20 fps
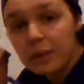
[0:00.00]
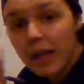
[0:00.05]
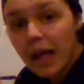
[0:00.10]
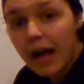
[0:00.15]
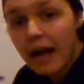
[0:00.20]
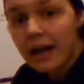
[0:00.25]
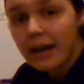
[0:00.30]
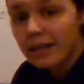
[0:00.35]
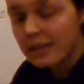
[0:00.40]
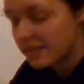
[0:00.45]

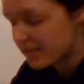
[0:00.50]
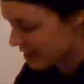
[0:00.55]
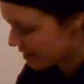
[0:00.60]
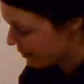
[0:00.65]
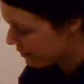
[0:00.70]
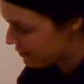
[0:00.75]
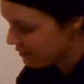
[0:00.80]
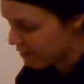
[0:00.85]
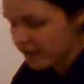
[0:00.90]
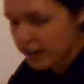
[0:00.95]
blocks
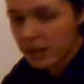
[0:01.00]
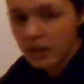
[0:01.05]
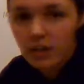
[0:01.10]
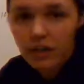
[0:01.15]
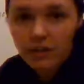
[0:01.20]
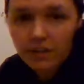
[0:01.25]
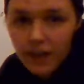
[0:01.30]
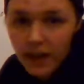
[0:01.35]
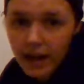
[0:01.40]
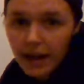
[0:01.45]
to
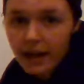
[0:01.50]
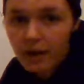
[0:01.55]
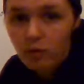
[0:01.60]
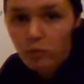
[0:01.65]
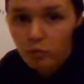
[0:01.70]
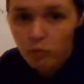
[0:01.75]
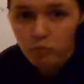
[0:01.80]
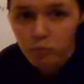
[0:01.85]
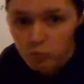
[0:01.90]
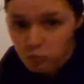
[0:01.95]
fill that
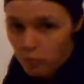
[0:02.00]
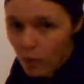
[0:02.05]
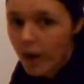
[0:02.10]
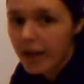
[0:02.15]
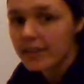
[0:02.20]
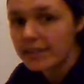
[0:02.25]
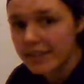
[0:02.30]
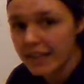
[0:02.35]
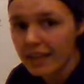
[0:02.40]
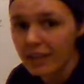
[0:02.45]

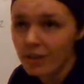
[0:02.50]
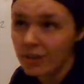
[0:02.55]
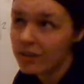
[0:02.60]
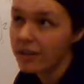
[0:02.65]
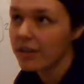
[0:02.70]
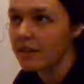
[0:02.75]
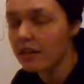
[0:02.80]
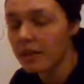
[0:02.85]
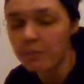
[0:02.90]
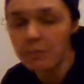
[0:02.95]
rectangle
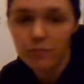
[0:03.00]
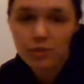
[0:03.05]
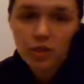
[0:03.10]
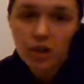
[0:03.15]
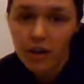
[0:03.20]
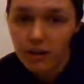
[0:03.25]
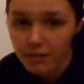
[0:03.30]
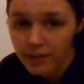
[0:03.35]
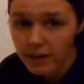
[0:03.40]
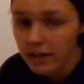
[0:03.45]
in, and
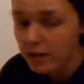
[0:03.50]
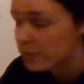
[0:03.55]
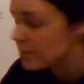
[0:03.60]
sorry if I